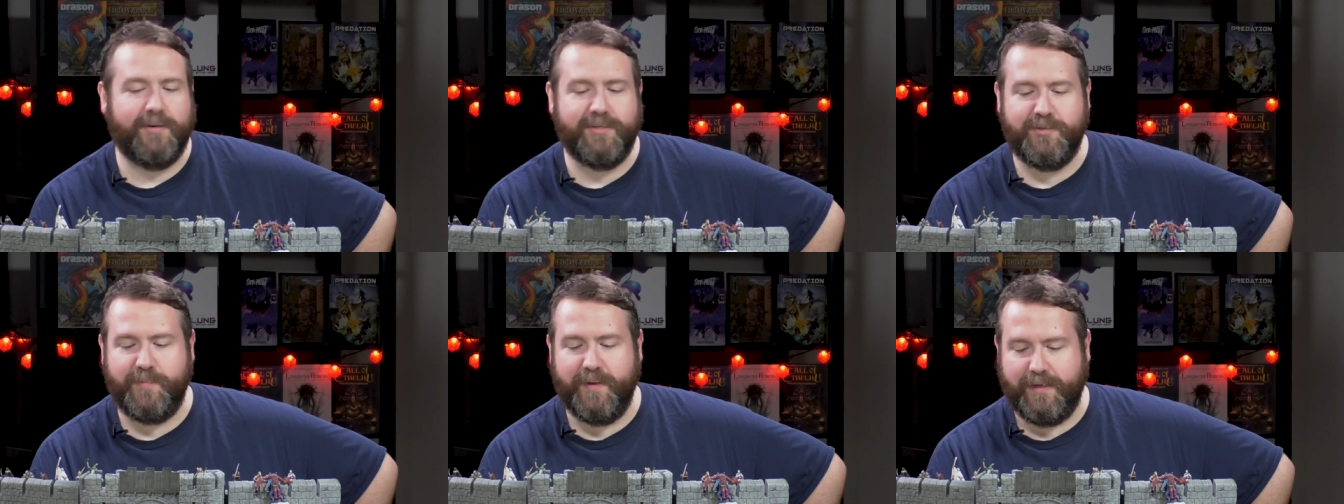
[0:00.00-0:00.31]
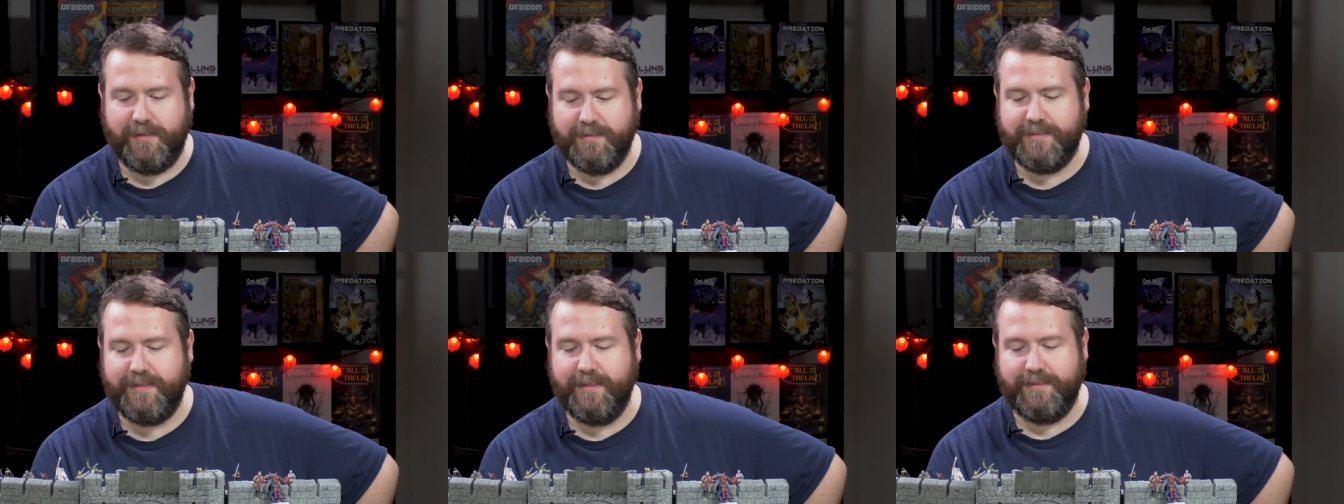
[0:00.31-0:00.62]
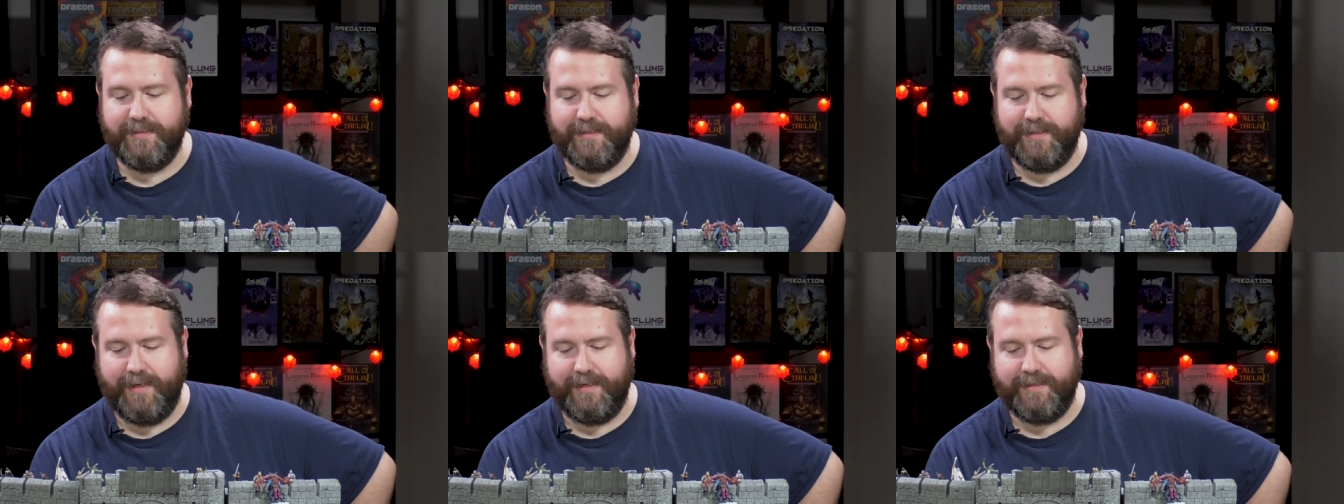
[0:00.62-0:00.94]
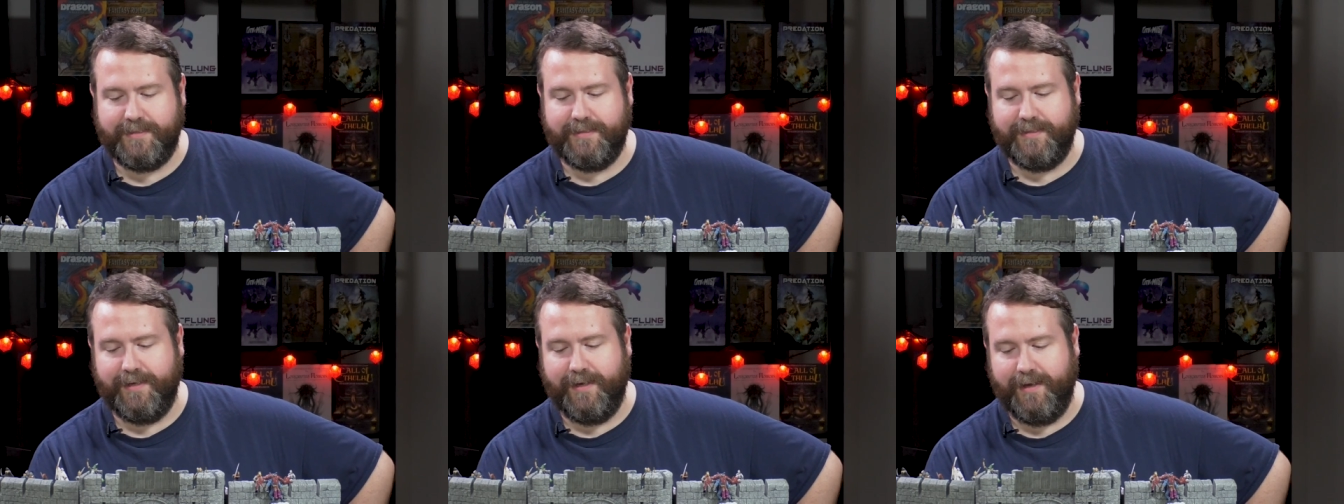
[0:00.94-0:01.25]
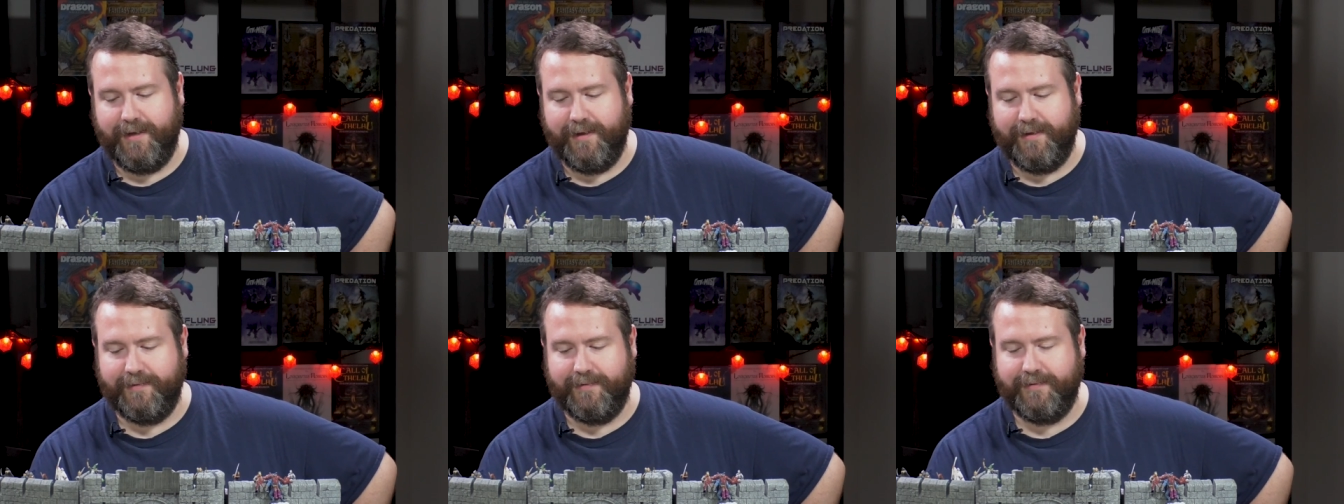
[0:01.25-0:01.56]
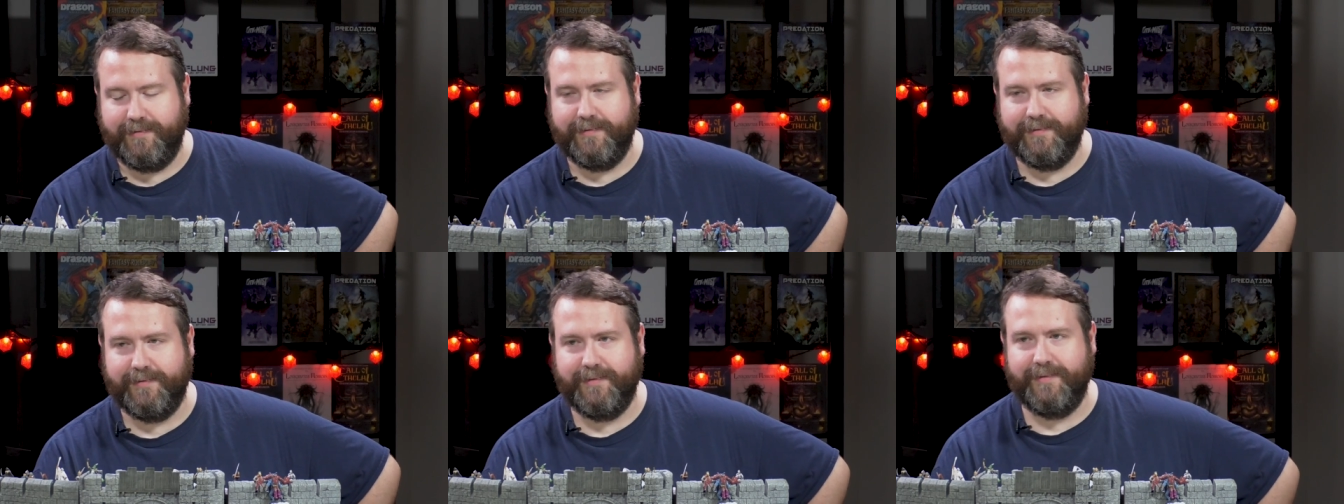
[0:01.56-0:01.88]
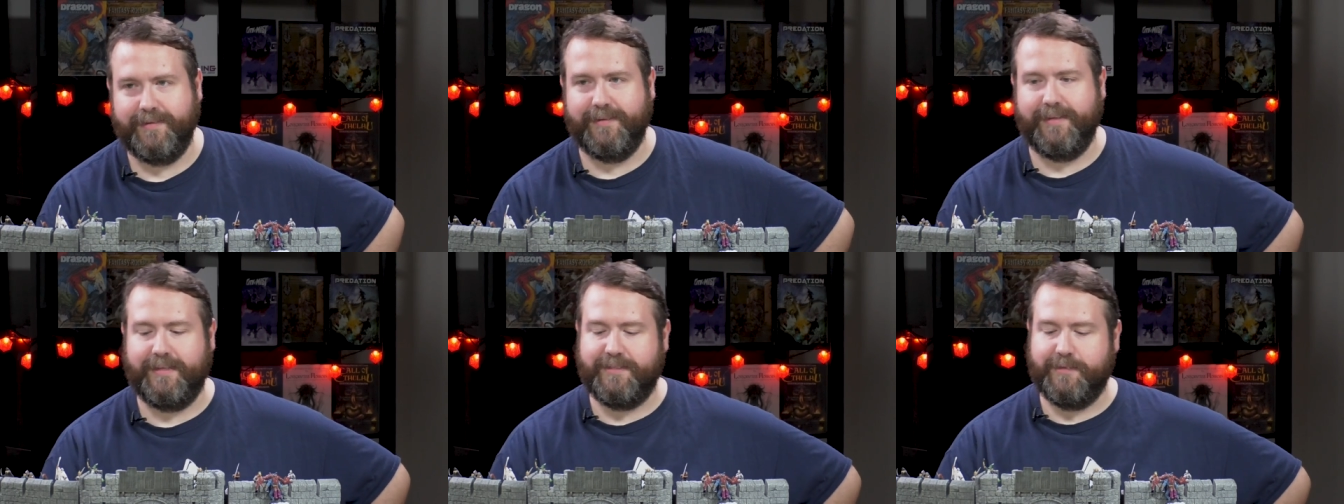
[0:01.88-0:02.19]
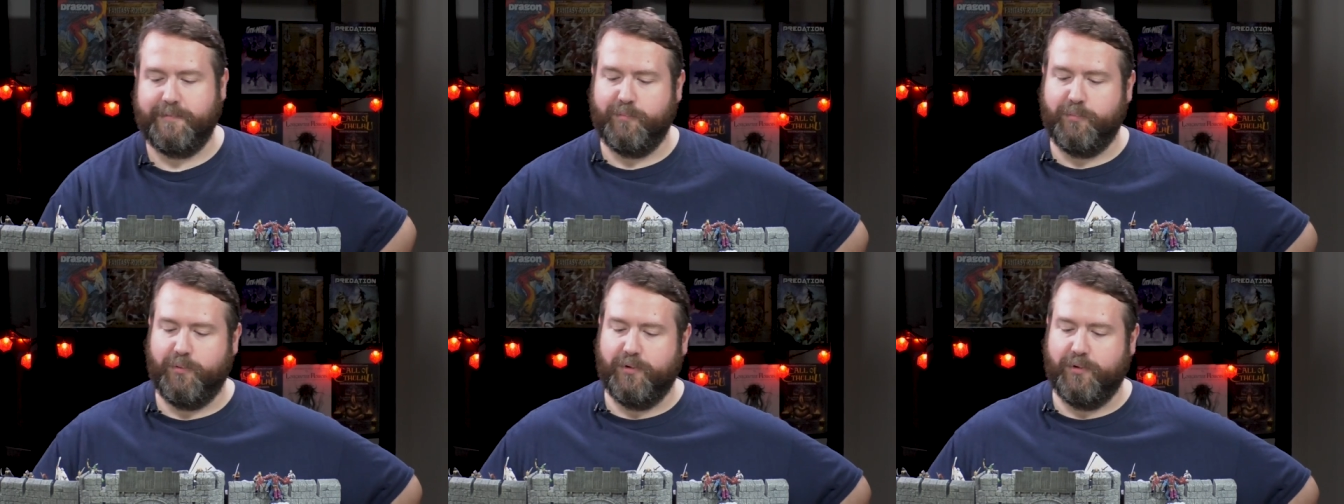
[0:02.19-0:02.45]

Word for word: are spells that that uh, that summon